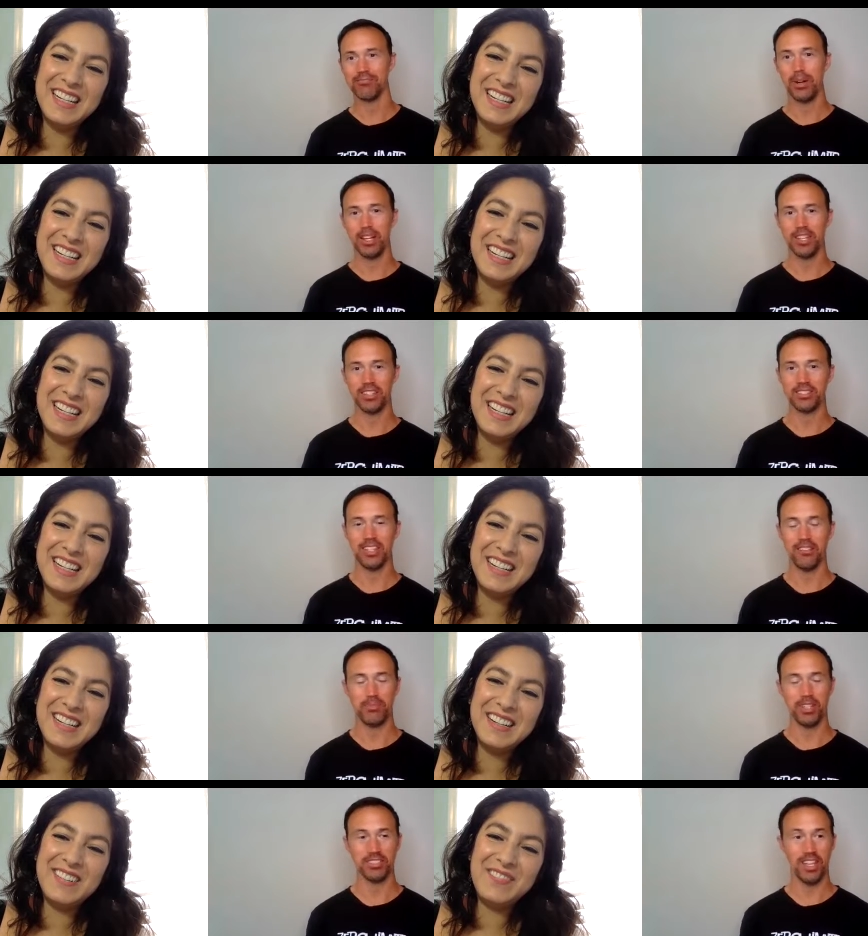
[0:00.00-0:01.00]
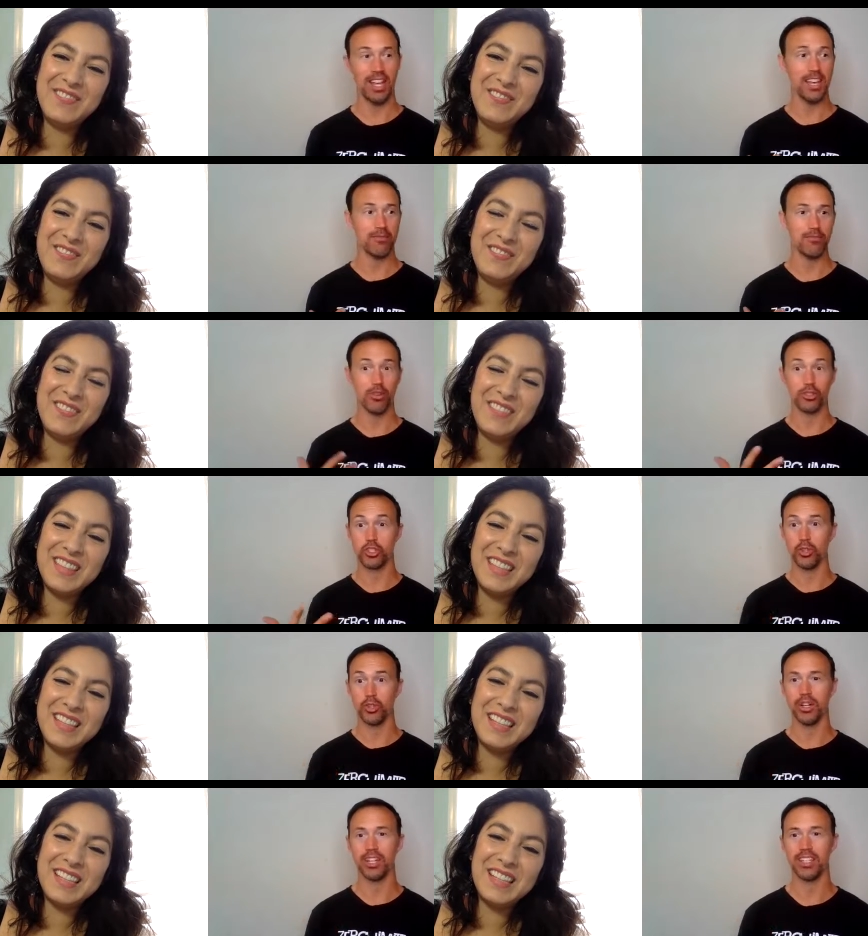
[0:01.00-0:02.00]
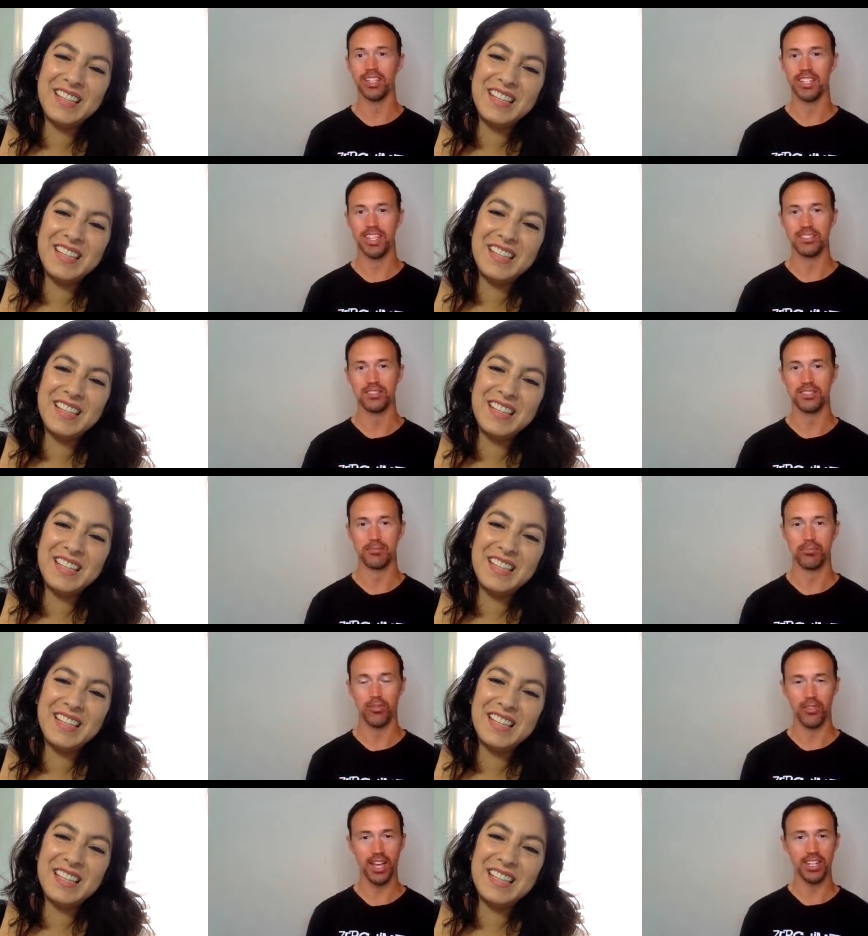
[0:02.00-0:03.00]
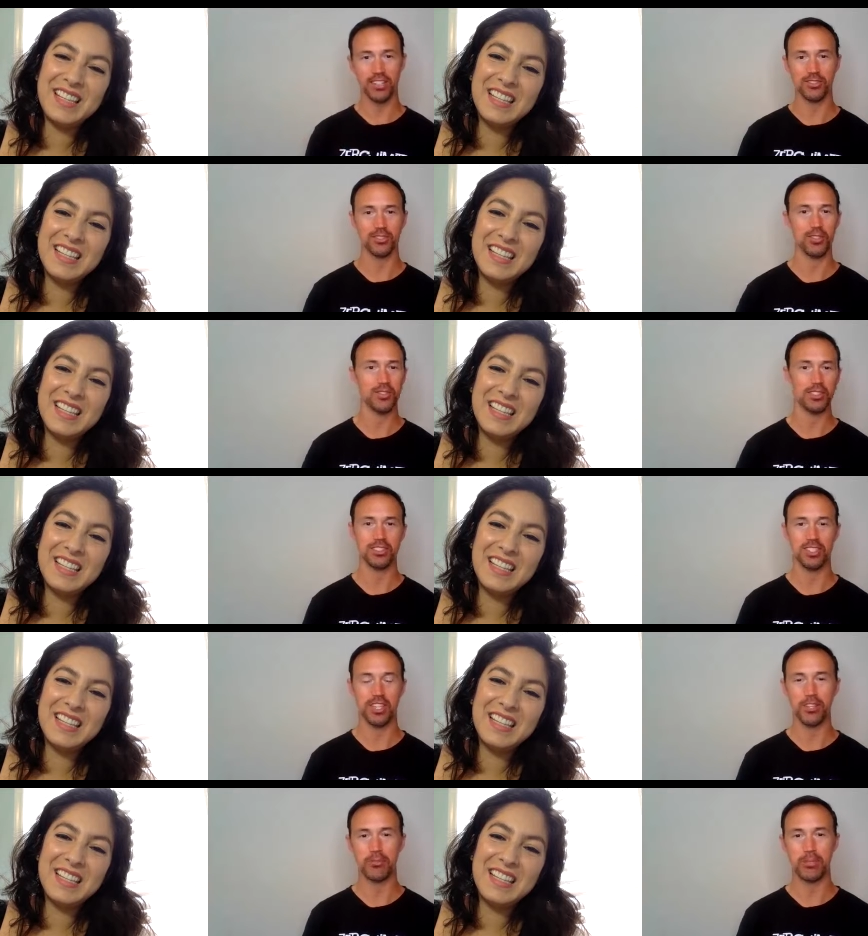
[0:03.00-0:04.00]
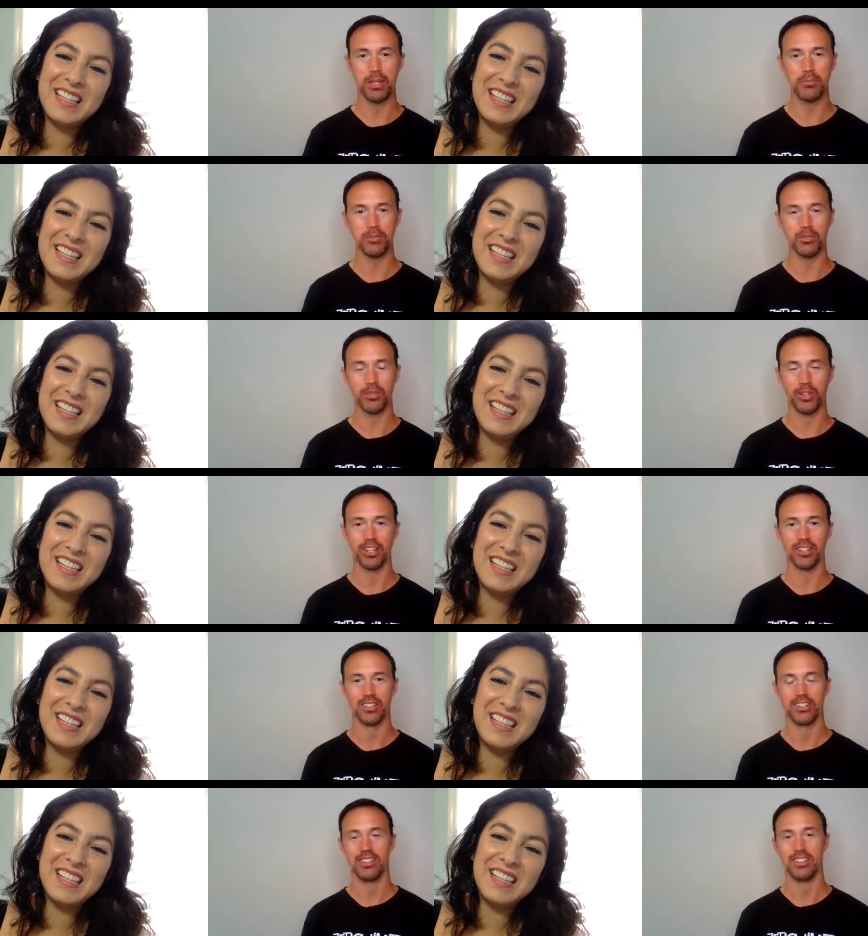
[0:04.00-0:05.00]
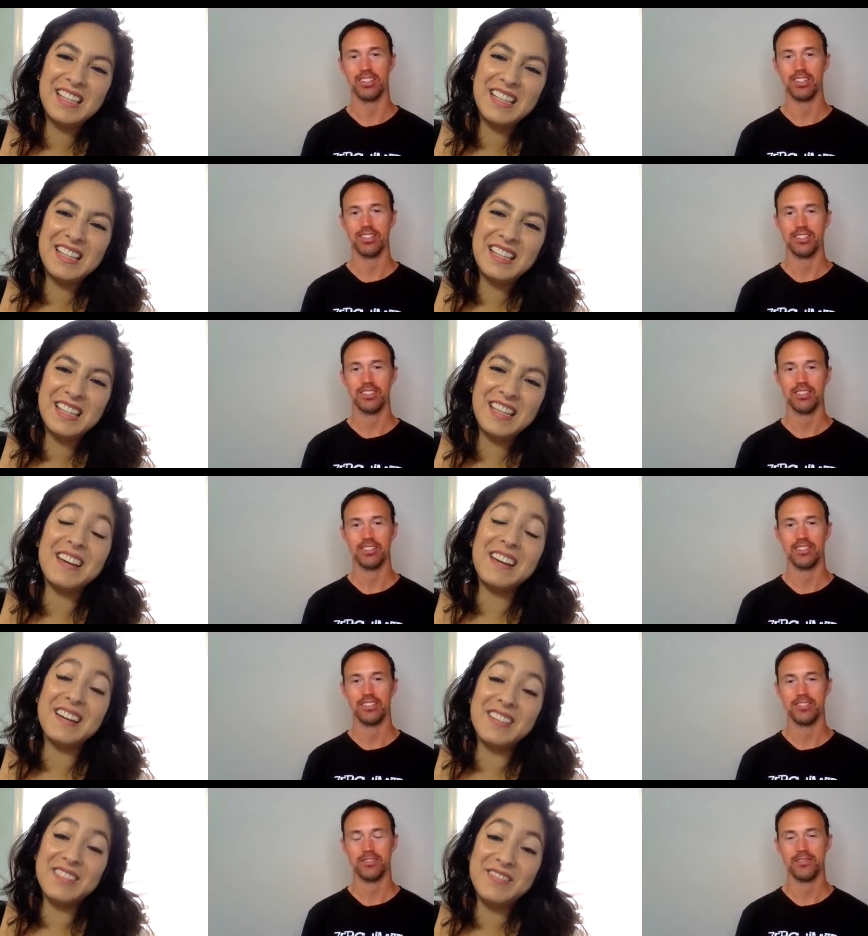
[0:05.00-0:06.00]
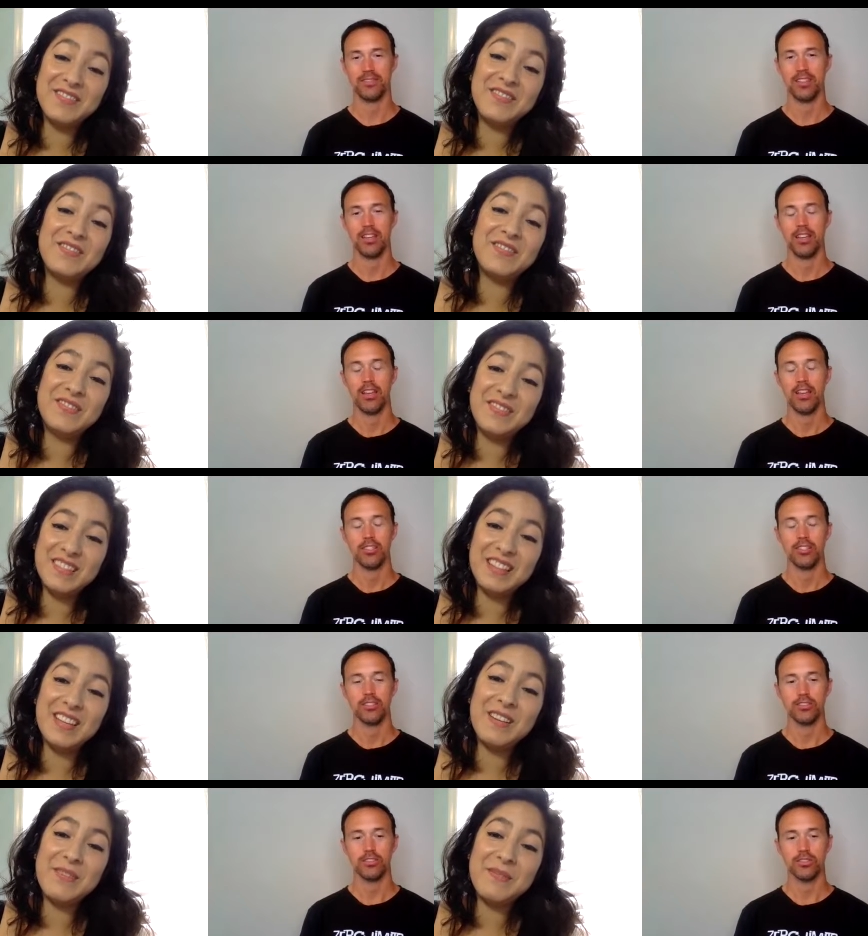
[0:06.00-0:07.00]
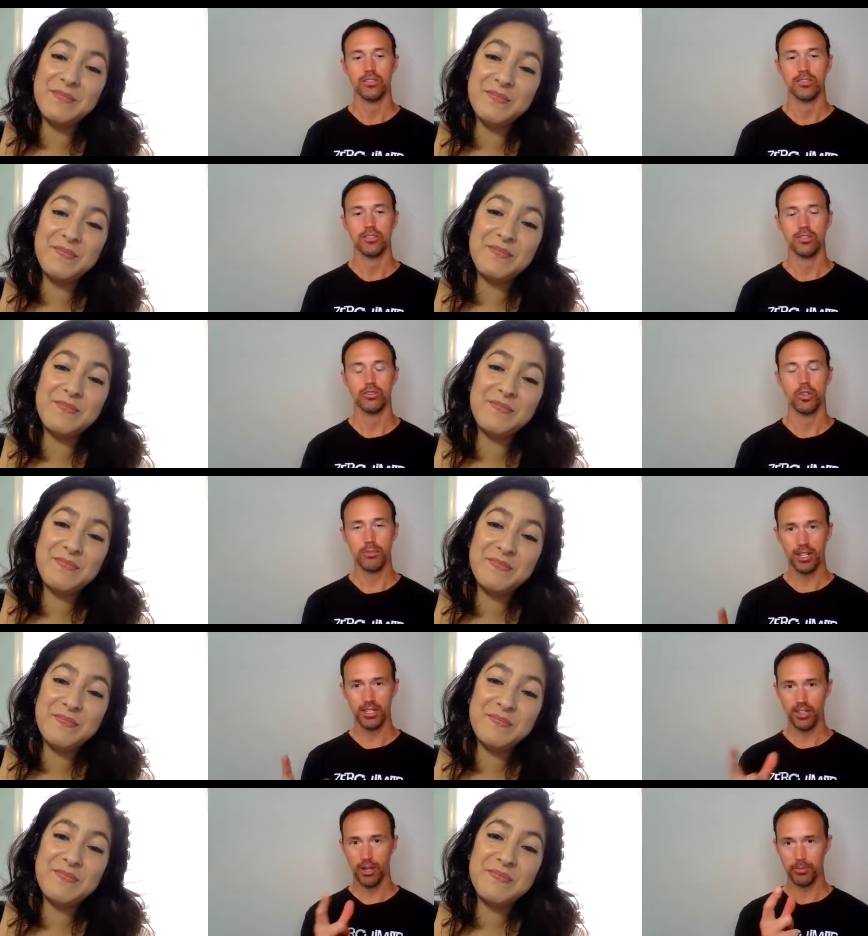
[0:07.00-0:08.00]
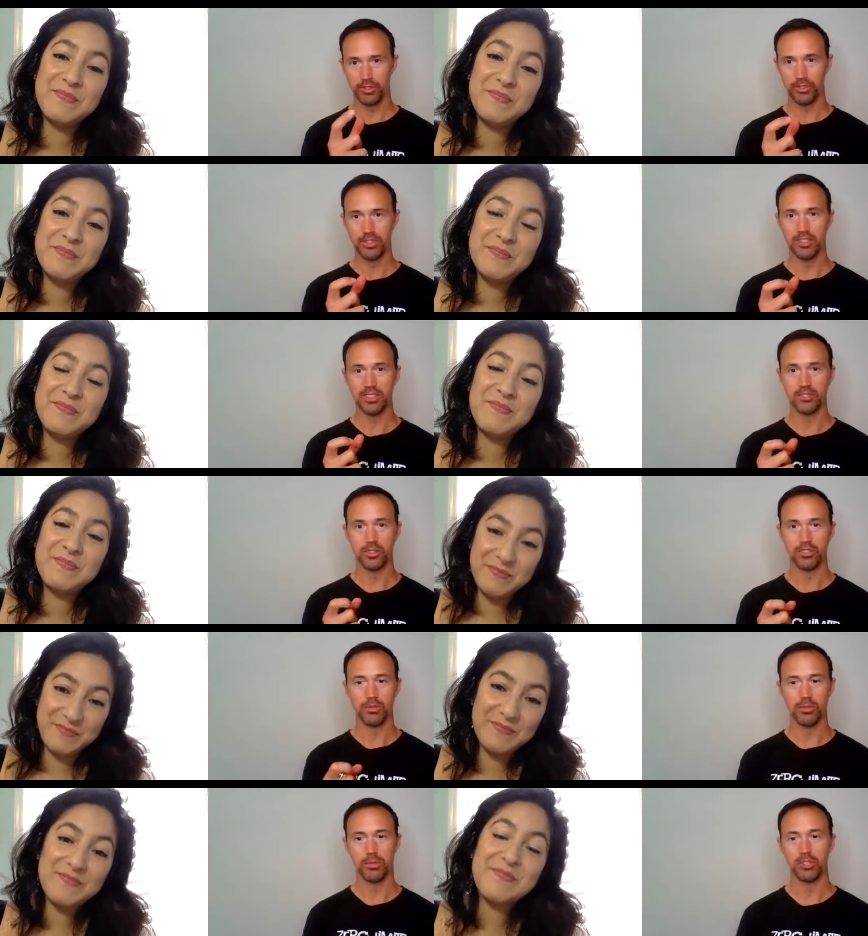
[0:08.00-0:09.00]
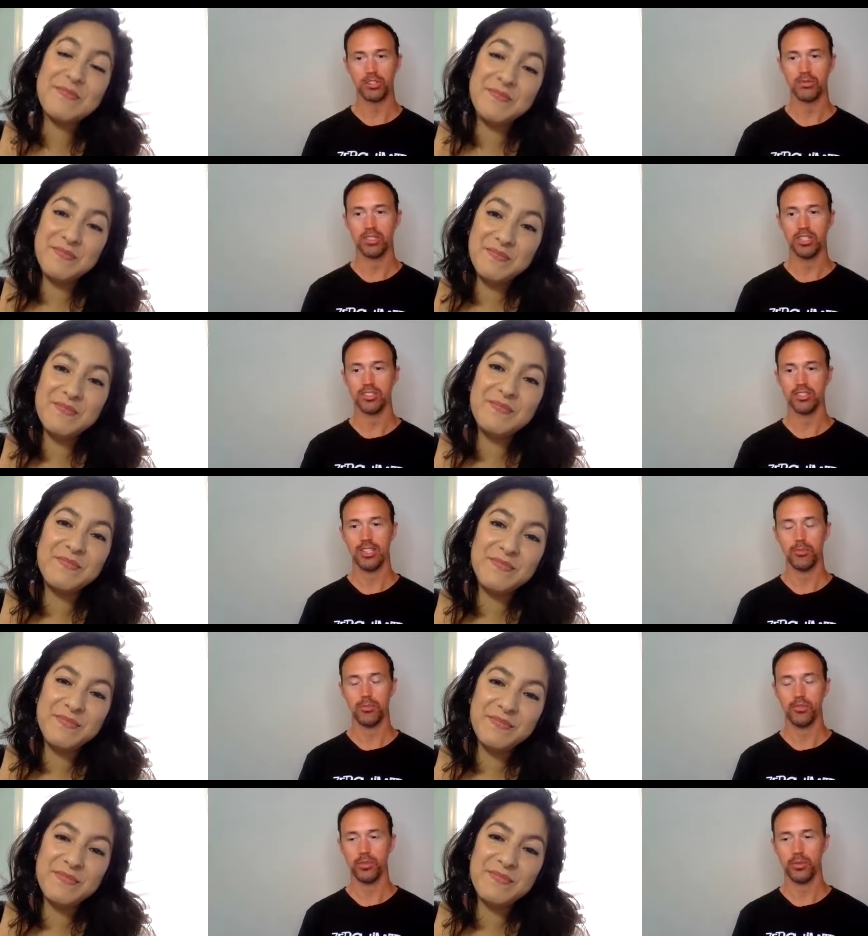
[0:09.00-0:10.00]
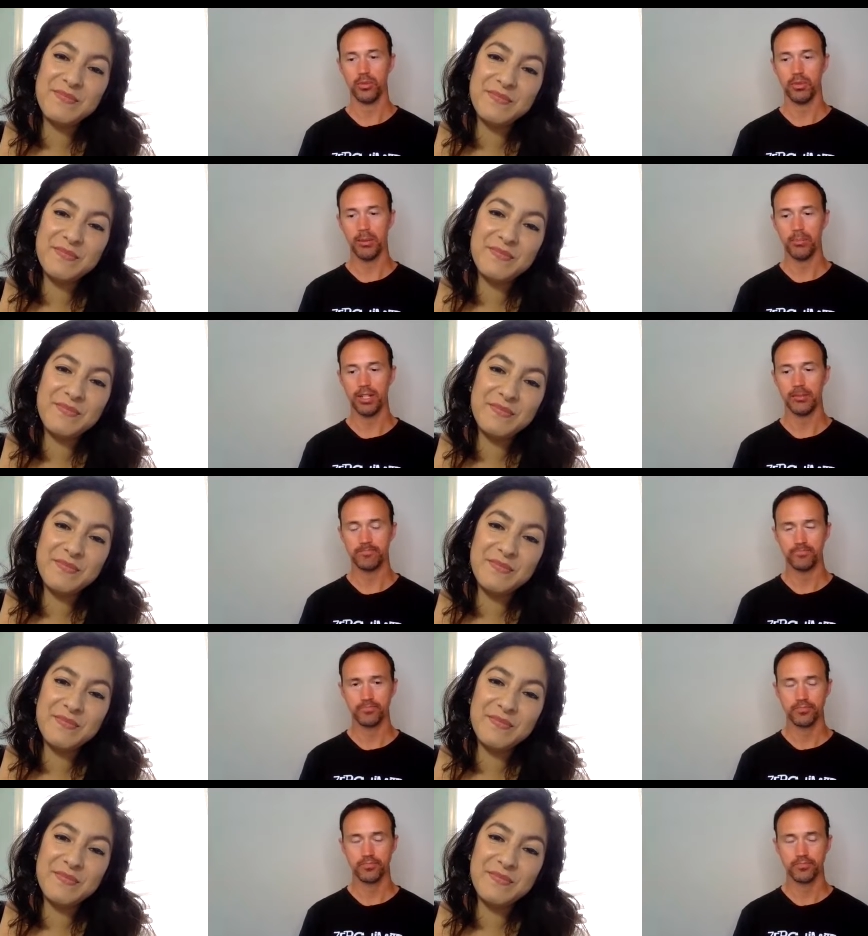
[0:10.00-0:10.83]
Speaker 1: money on stuff because I had more joy in providing a service to the other people who were there.
Speaker 2: Yeah. Yeah.
Speaker 1: So going back to the opportunities now, Joyce, I want to make sure we touch on that before we wrap up.